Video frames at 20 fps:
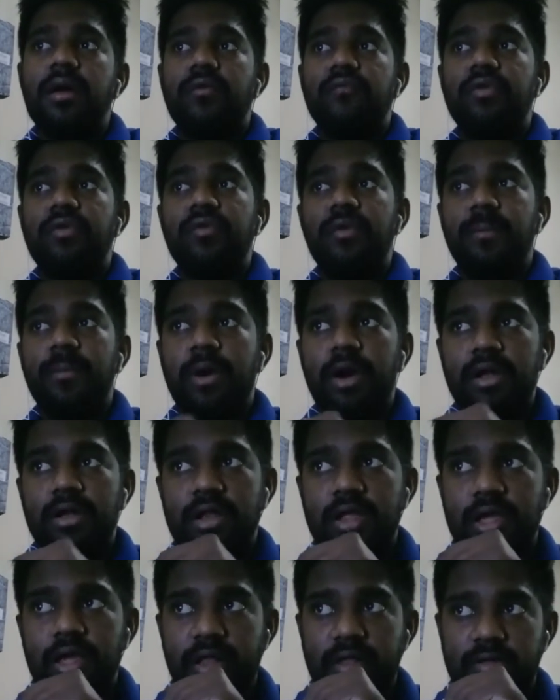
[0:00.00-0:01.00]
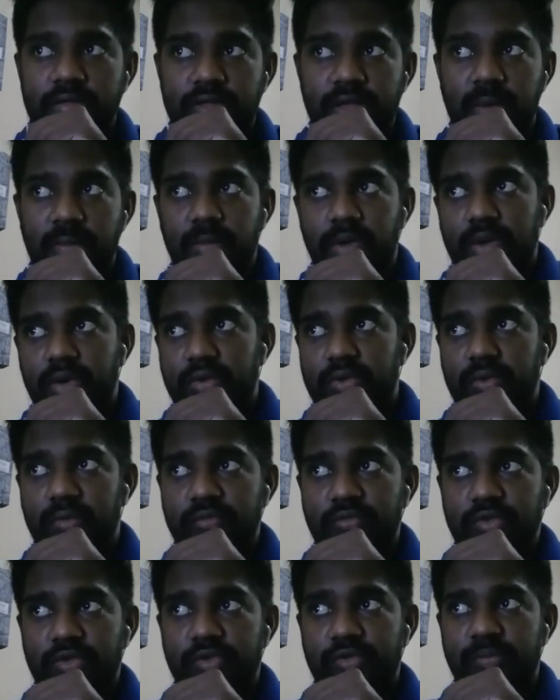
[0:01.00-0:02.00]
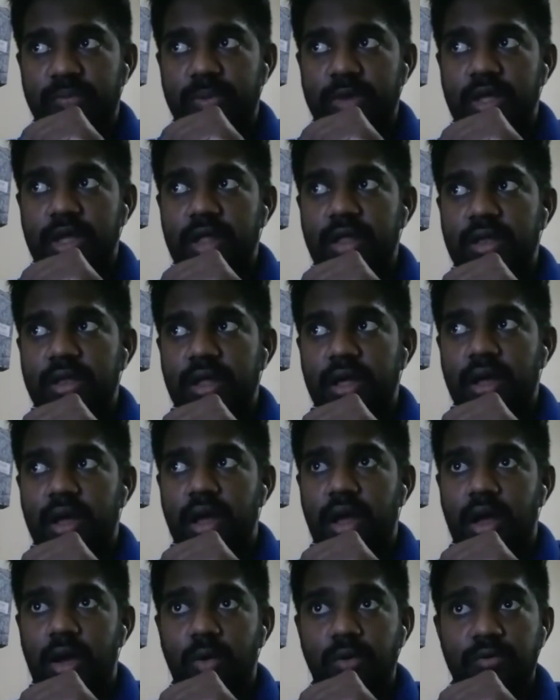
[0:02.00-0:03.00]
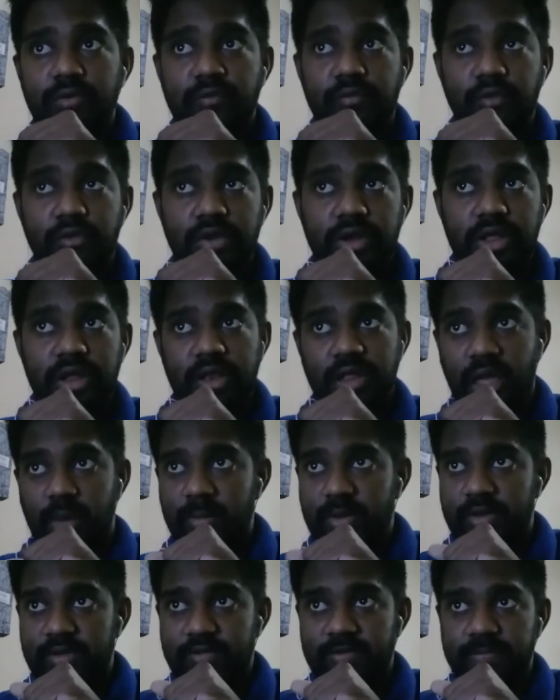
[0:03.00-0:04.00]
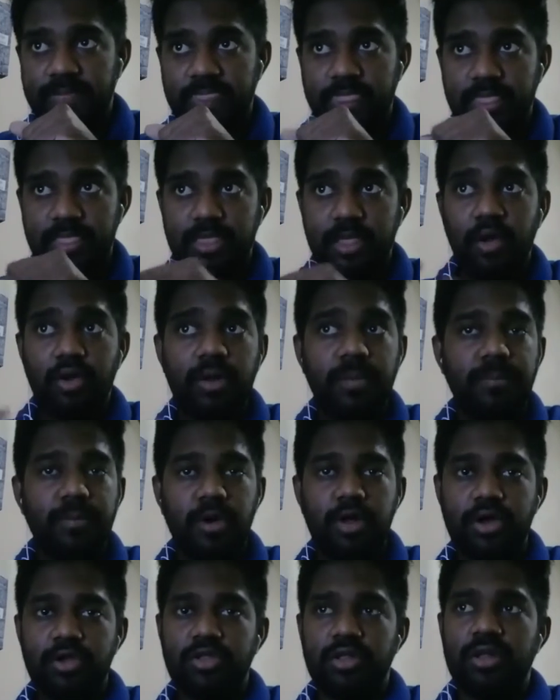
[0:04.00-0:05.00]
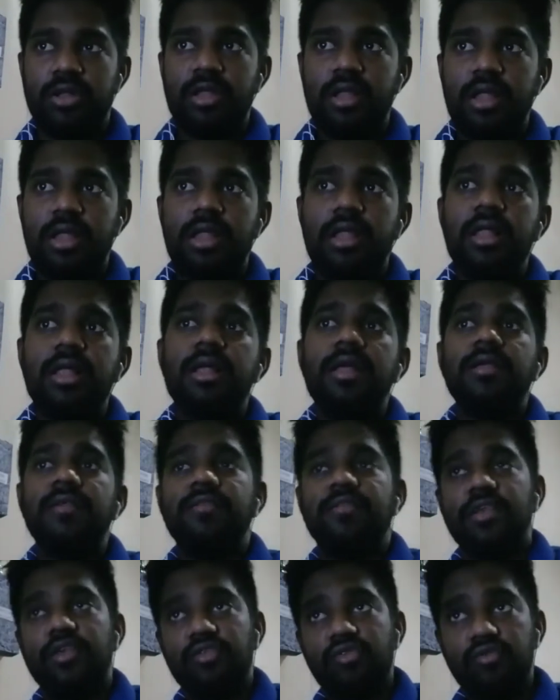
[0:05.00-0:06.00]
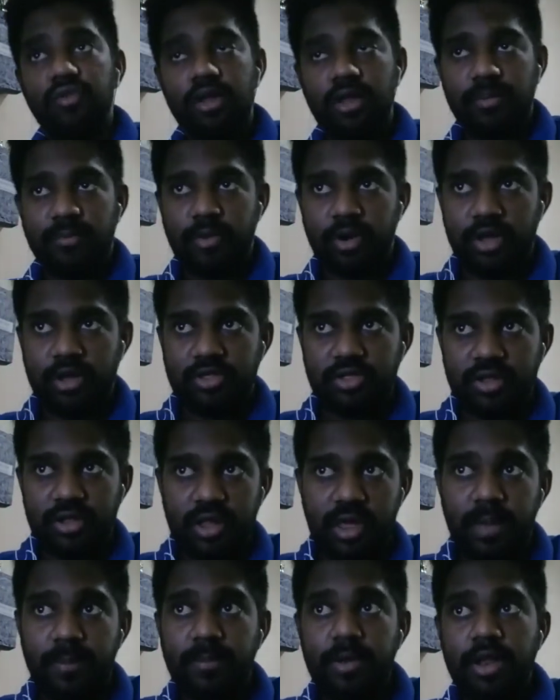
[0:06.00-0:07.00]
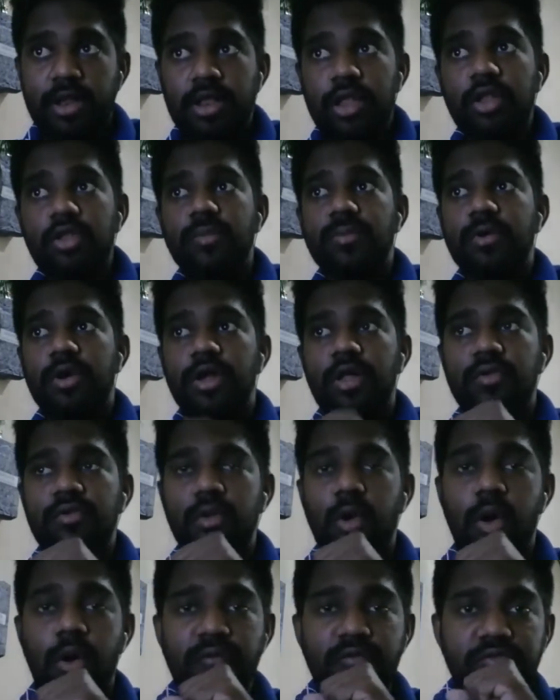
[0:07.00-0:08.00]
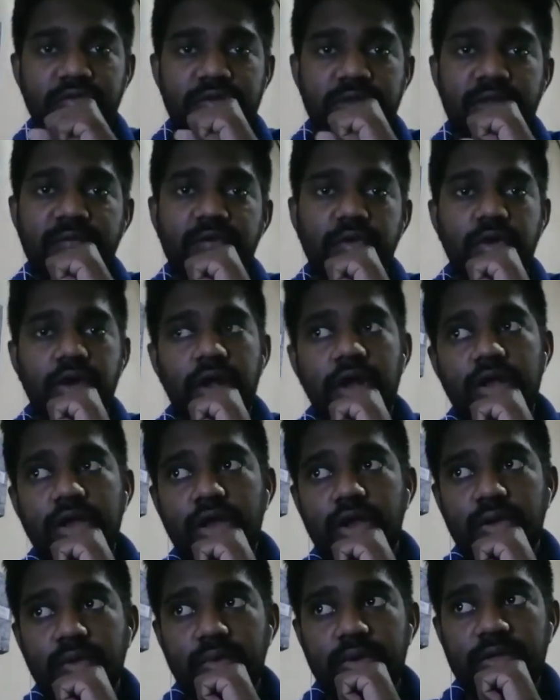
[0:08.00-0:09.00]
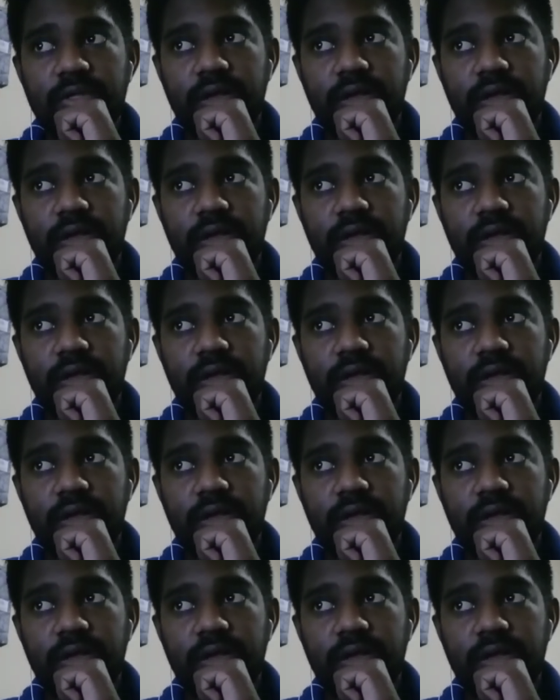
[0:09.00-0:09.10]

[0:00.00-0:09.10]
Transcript: viviparity in some mangroves, splayed out foot in camels. Now, reproduction. Sixth one, reproduction. Ability to produce offspring for continuous